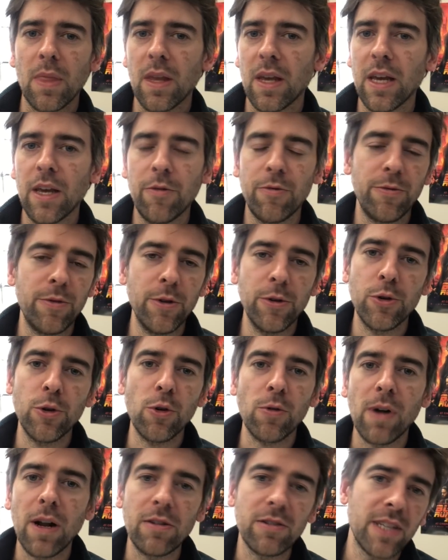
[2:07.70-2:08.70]
If you do
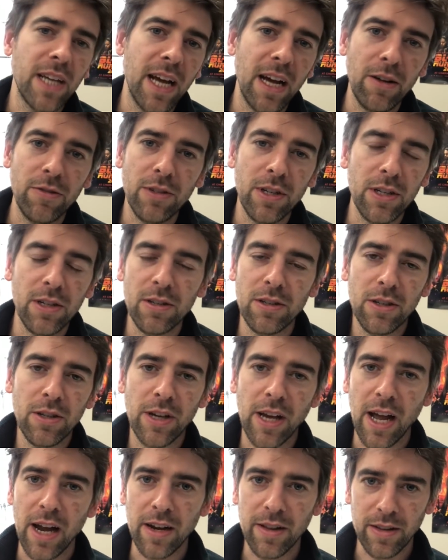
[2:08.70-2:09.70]
around town, then you
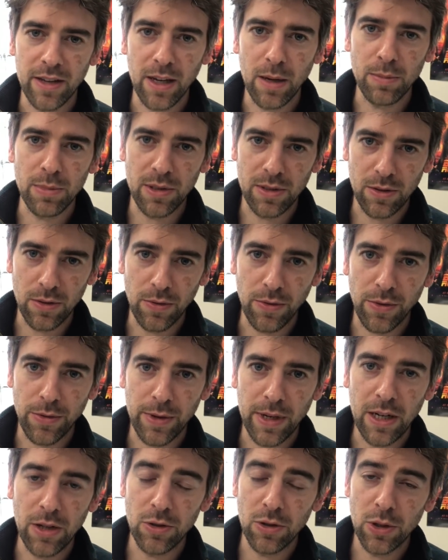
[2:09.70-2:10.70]
get anything up to sort of
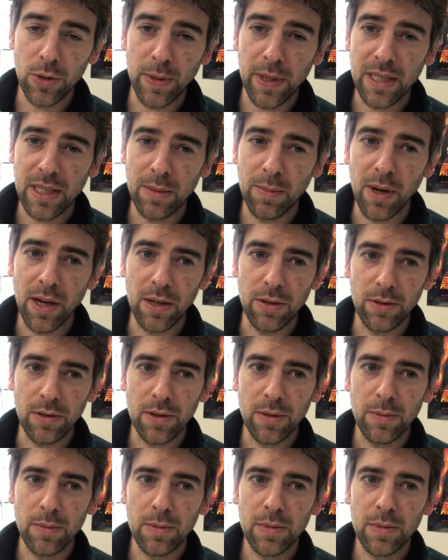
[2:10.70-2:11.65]
320 miles.